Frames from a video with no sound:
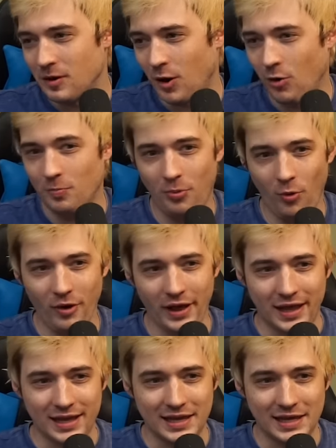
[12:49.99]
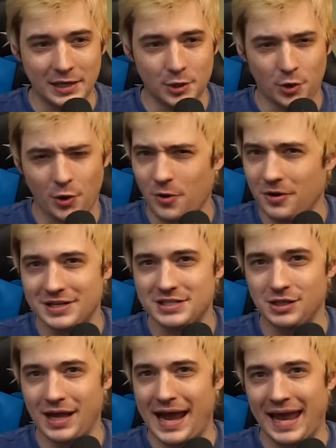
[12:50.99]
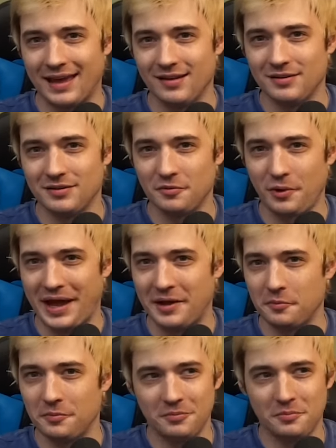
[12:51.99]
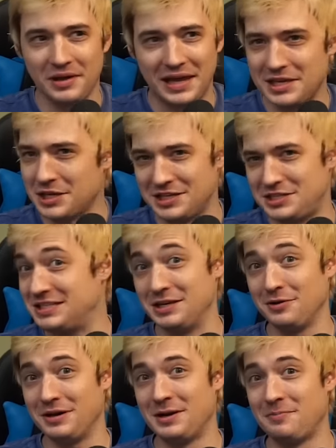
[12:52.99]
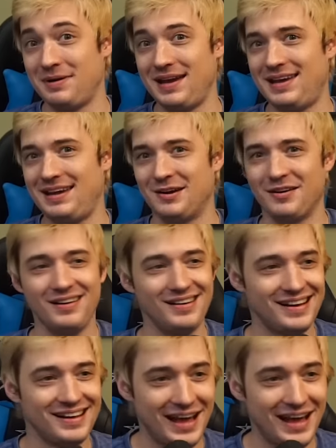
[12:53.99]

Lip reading: Oh boy, he hurt his leg. Like, he's still gonna be here.